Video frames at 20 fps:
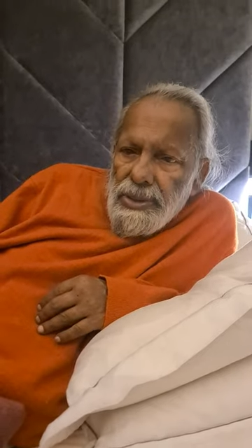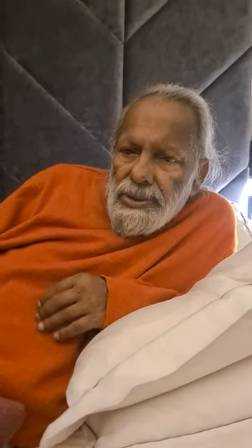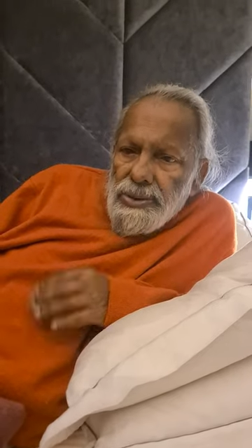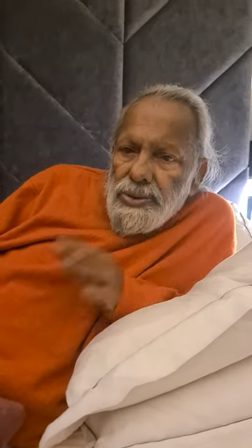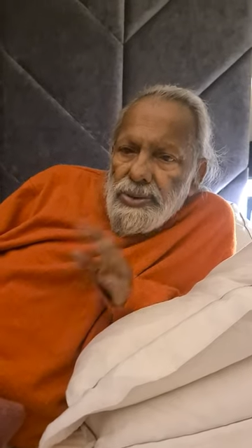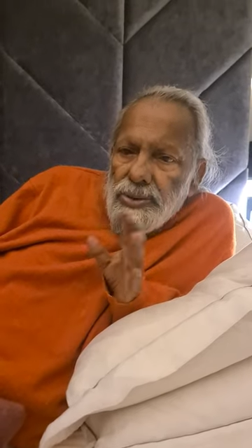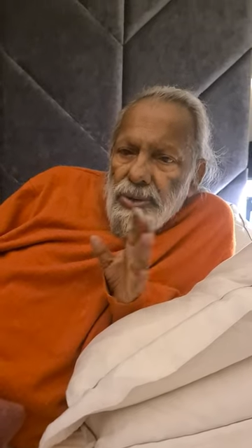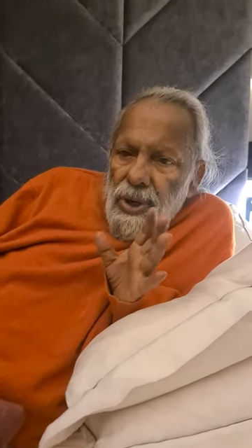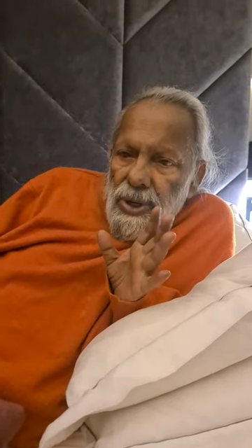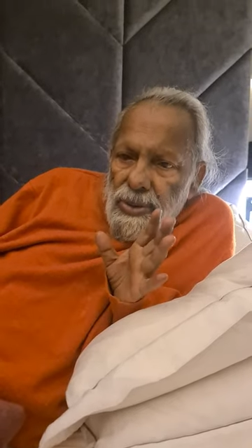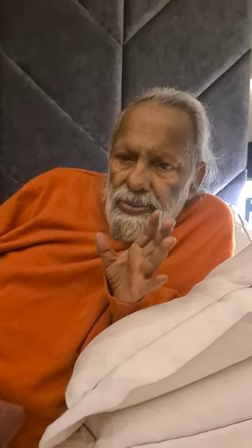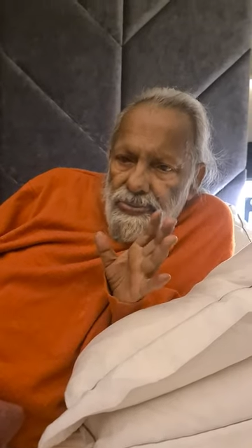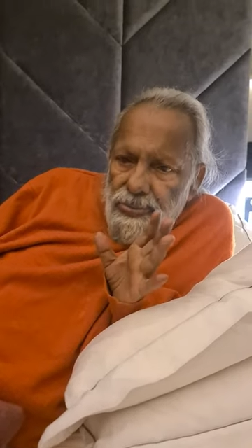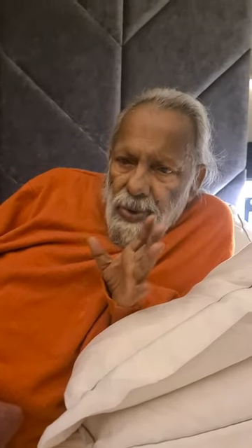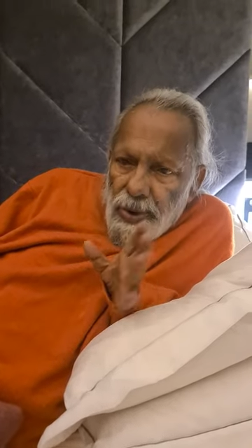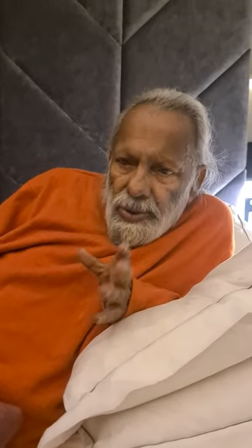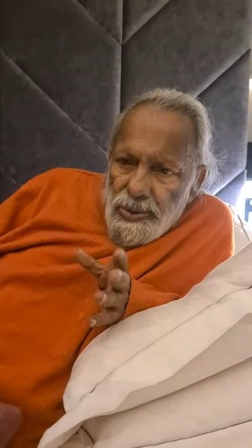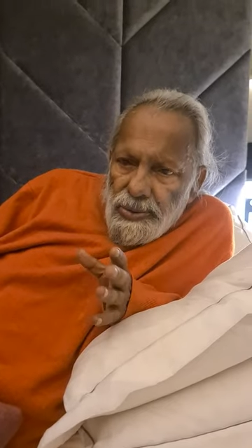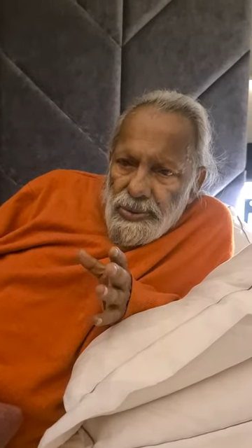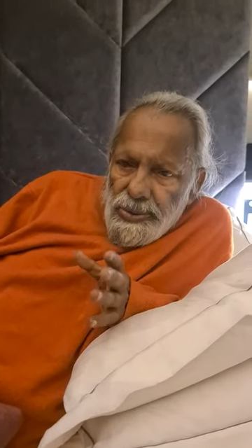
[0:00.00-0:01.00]
Do not
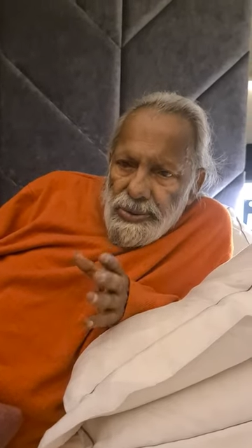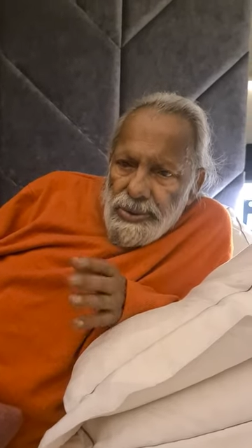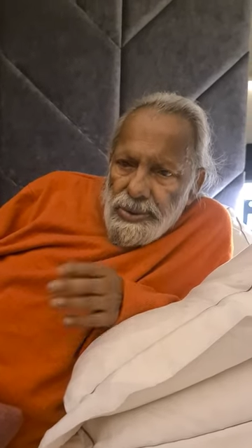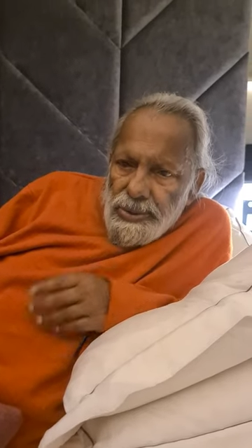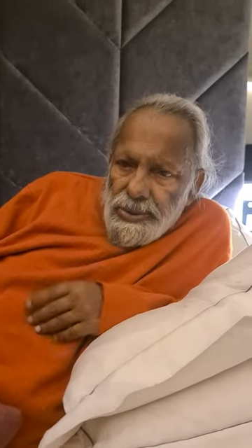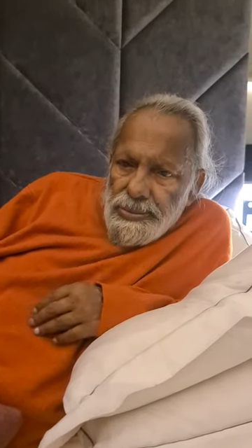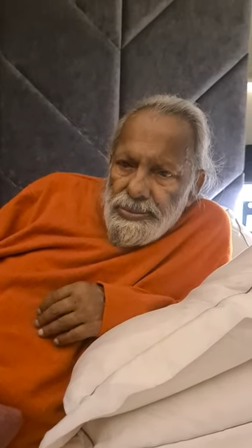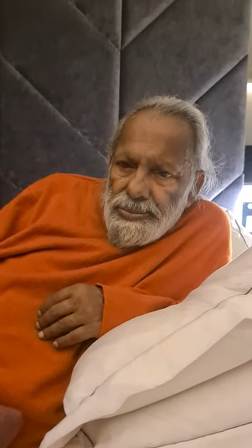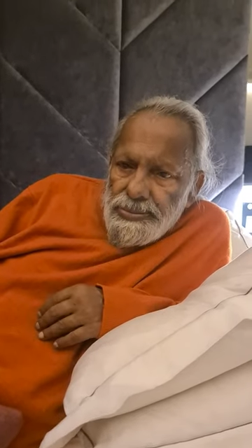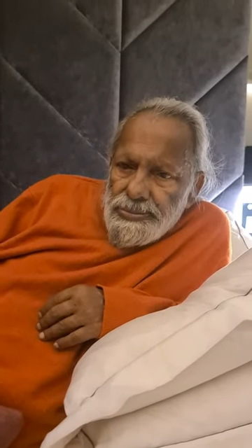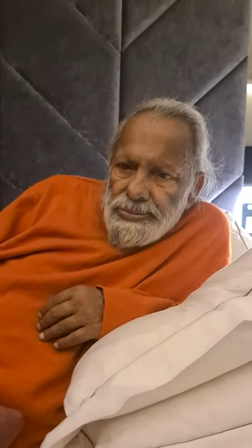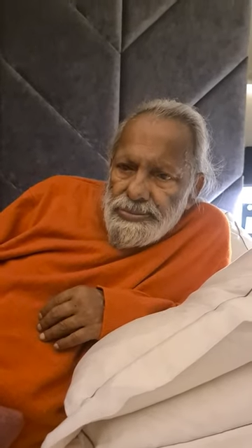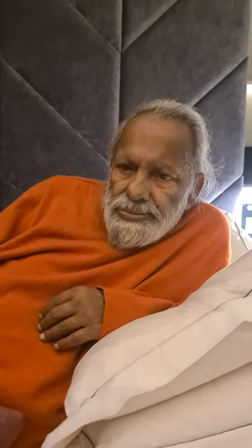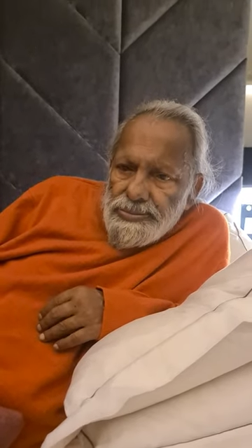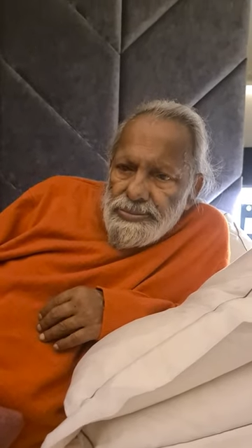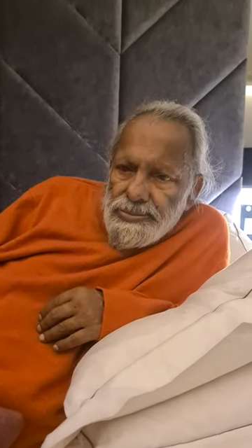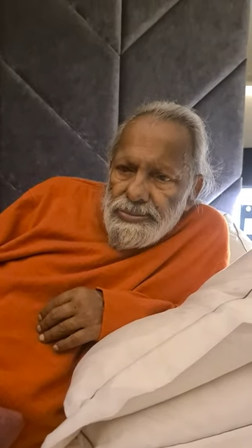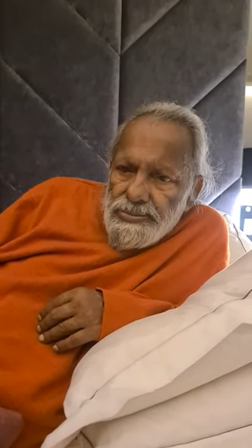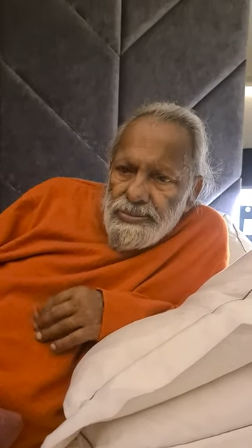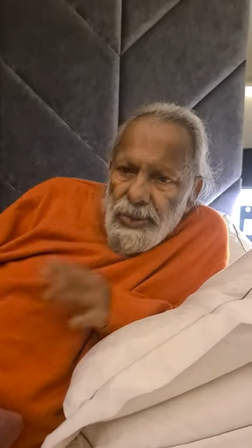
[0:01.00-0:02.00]
pollute the
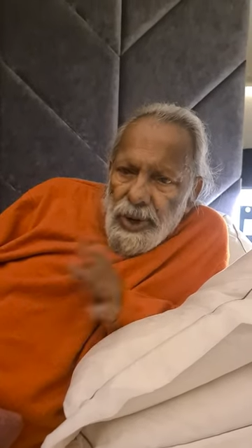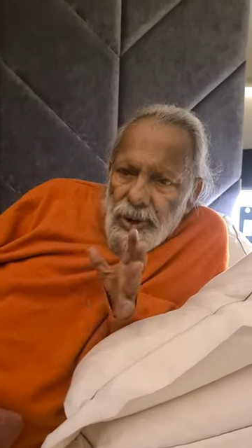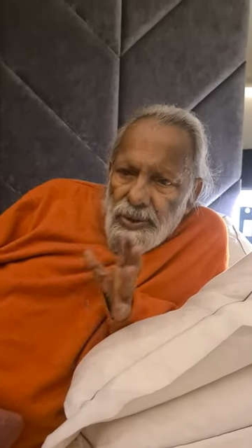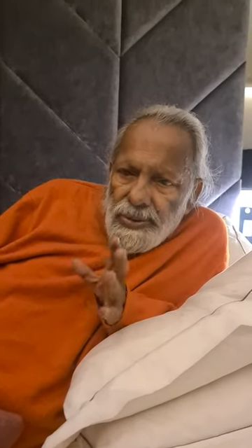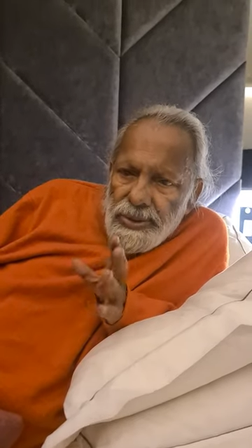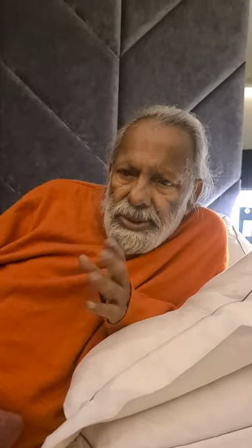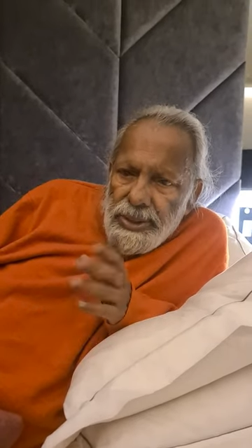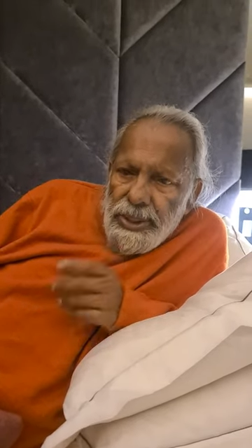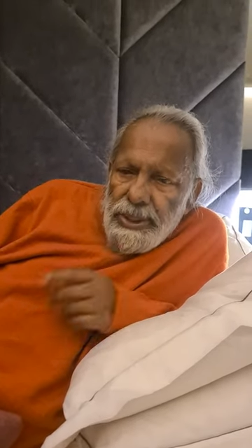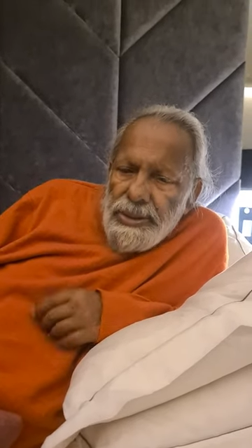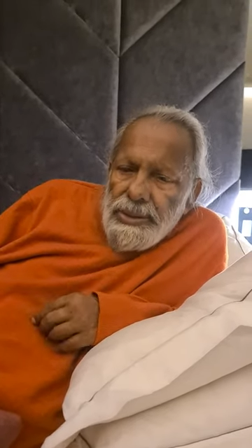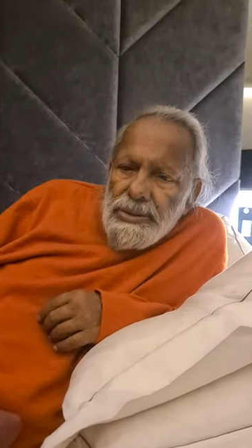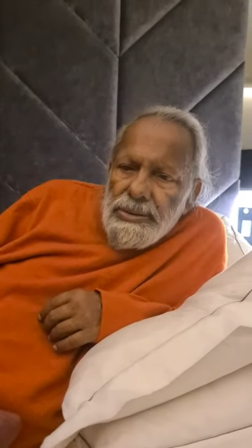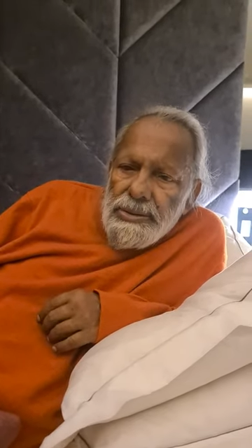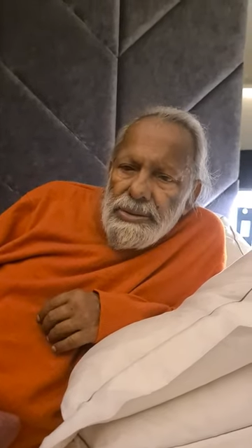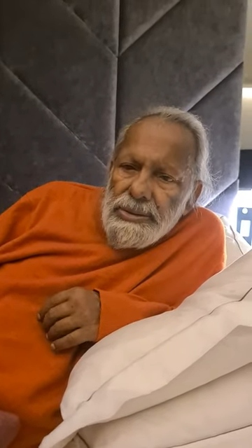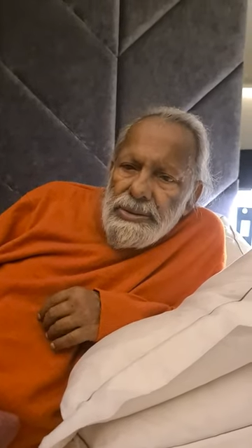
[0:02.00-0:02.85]
mountains.